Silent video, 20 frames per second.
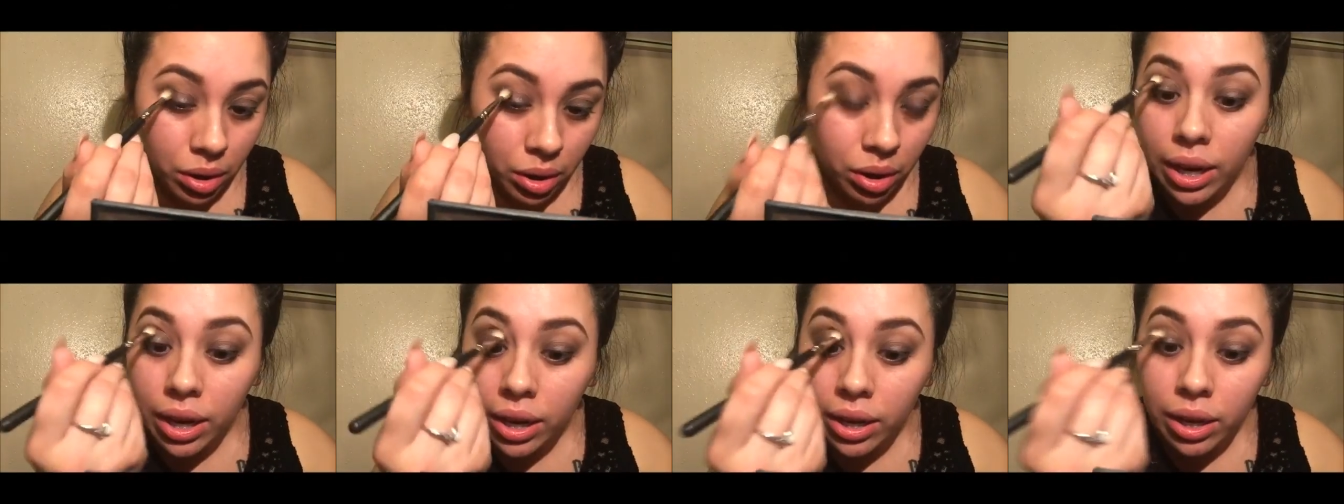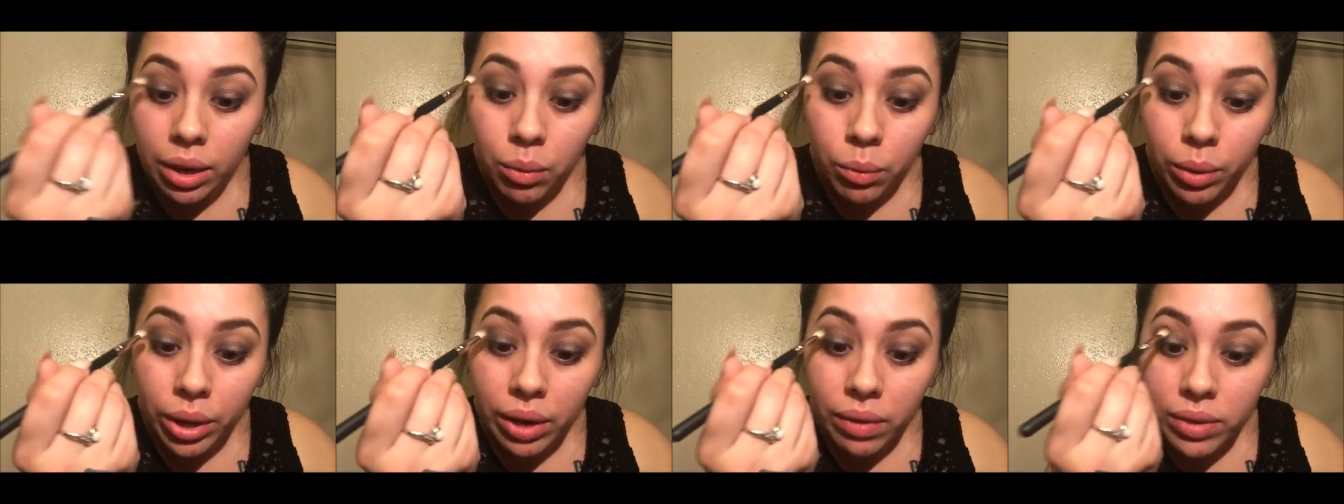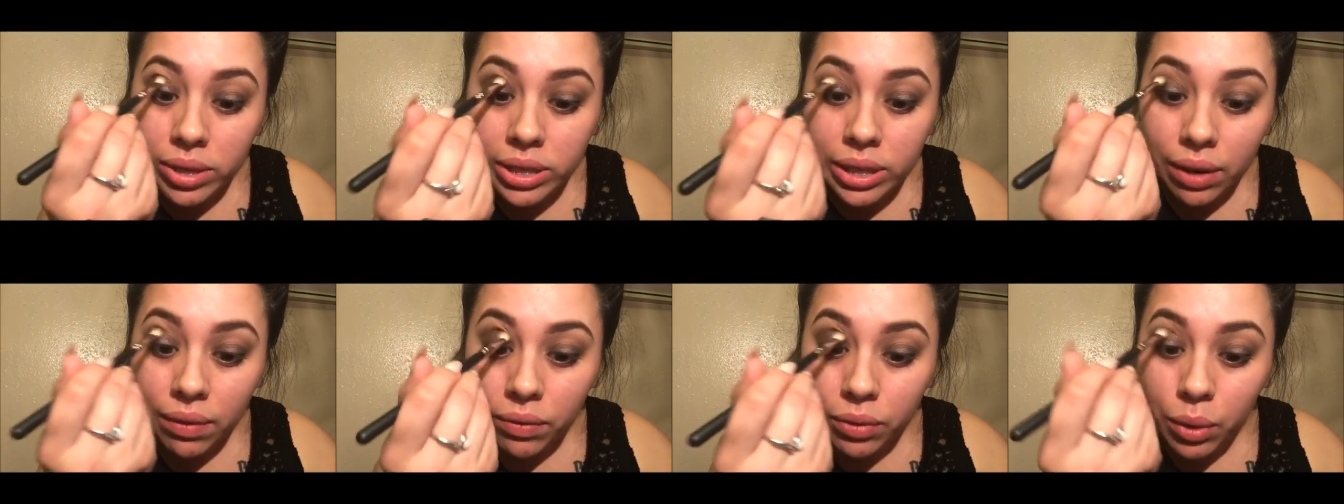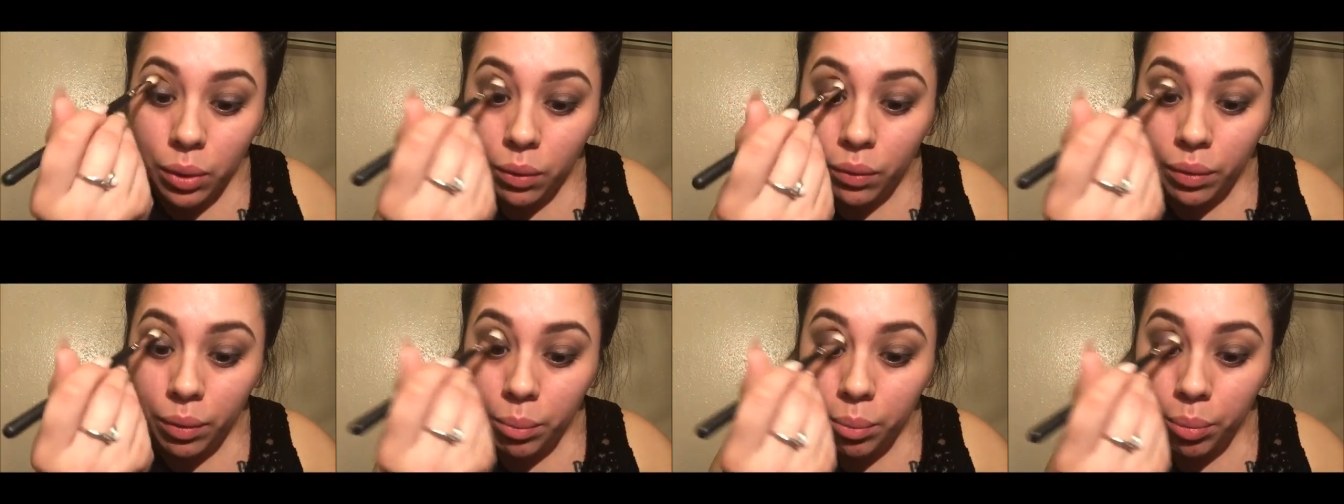Taking it, whatever's left
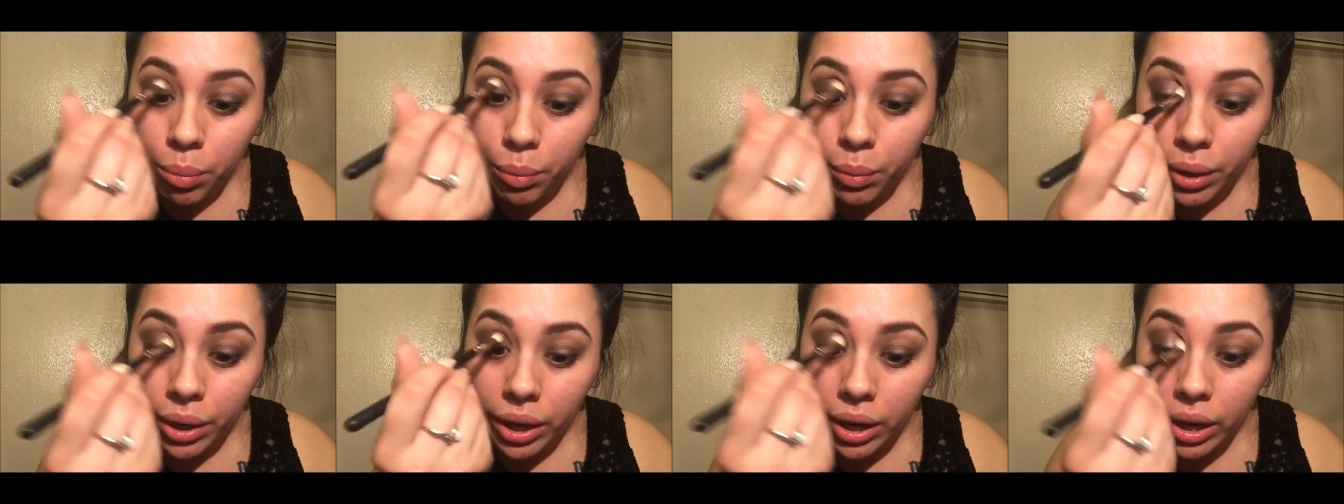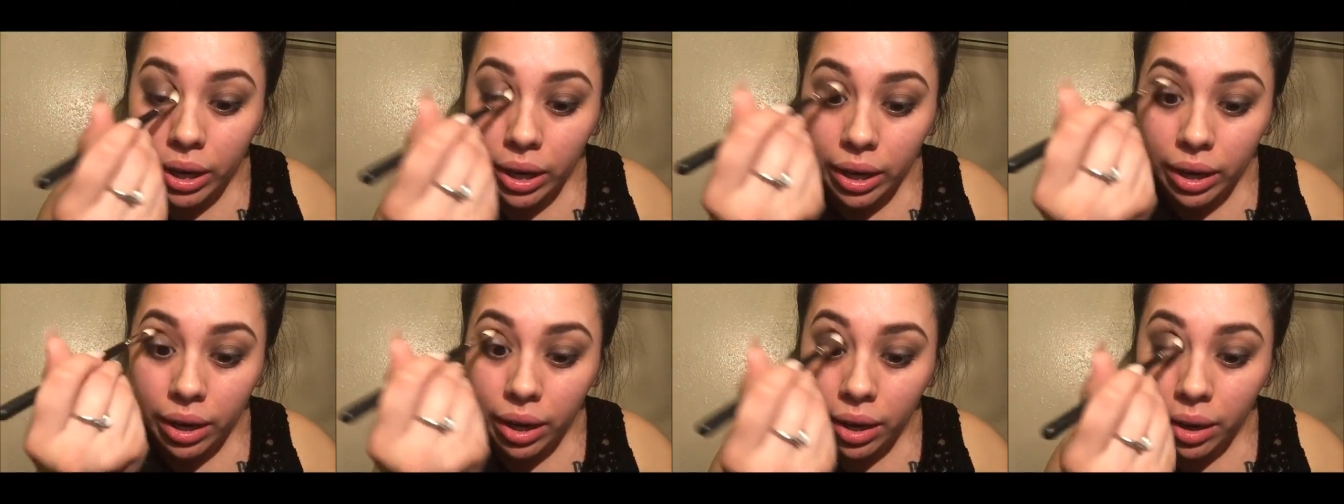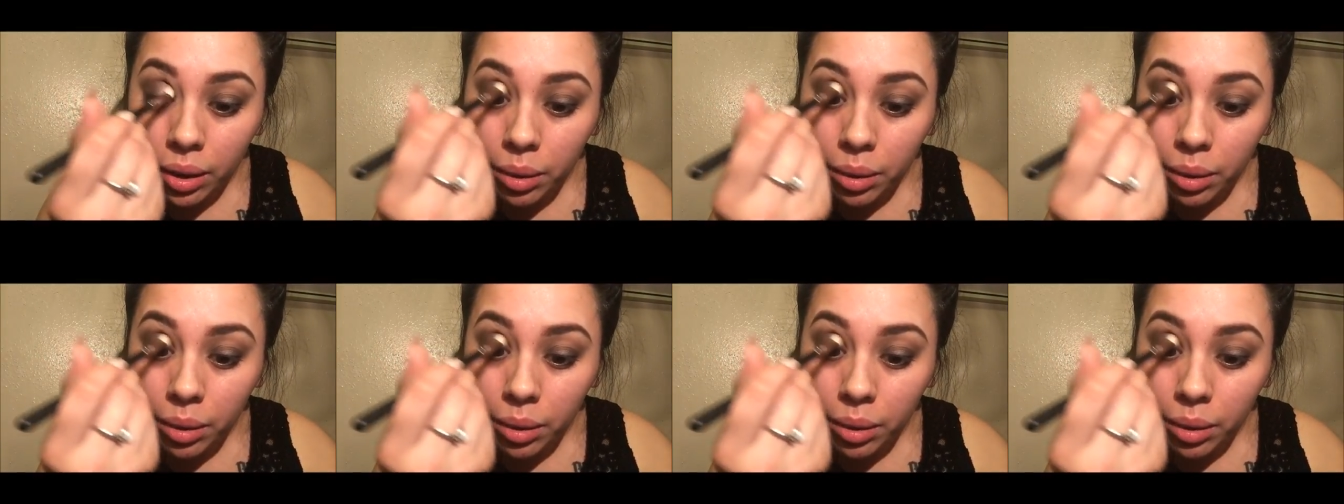over, bringing it